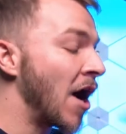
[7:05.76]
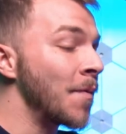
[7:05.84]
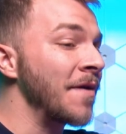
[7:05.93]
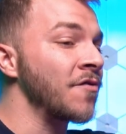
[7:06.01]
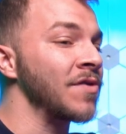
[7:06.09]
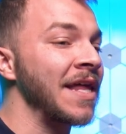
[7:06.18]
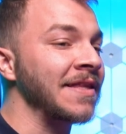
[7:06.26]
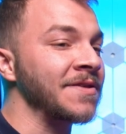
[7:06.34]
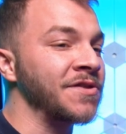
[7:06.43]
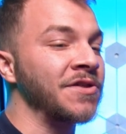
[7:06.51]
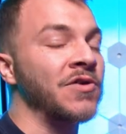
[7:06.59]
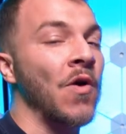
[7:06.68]
I hope everyone liked
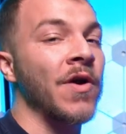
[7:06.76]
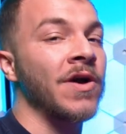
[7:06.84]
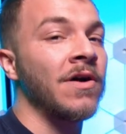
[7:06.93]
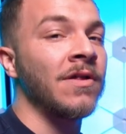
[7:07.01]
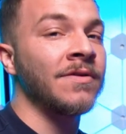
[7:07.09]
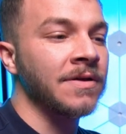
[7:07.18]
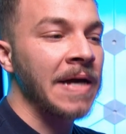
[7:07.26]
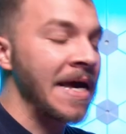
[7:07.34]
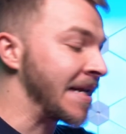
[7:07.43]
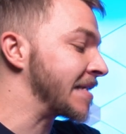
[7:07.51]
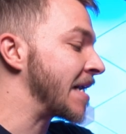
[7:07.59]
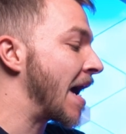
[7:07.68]
this tutorial,
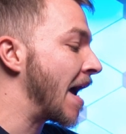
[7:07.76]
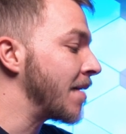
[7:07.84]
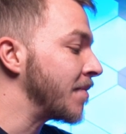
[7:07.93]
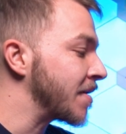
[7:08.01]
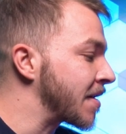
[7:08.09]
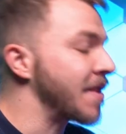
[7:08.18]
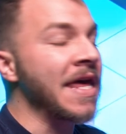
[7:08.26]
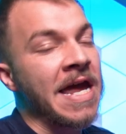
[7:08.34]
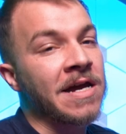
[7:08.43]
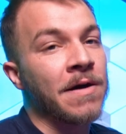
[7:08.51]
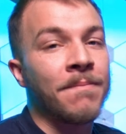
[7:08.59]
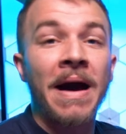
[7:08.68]
and it's time to
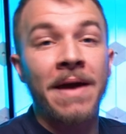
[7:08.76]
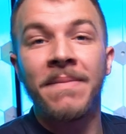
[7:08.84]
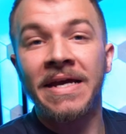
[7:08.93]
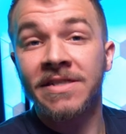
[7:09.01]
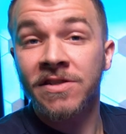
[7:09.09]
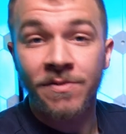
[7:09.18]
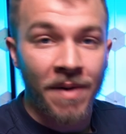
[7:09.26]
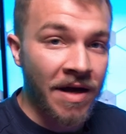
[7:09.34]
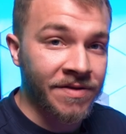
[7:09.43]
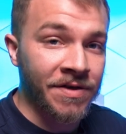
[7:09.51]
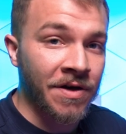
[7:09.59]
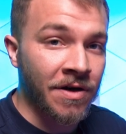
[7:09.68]
thank my amazing
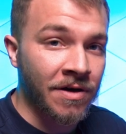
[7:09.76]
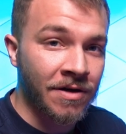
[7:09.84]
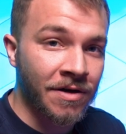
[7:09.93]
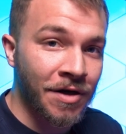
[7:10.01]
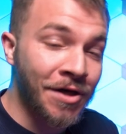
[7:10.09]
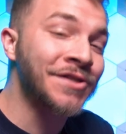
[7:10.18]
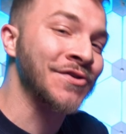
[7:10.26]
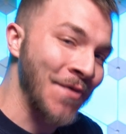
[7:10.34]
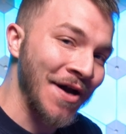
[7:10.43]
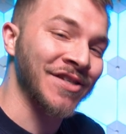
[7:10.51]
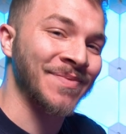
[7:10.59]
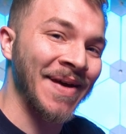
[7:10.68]
sponsor,
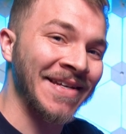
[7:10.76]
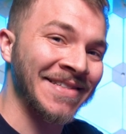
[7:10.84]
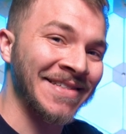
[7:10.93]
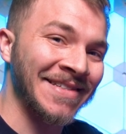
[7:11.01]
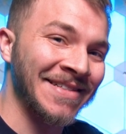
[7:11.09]
Squarespace.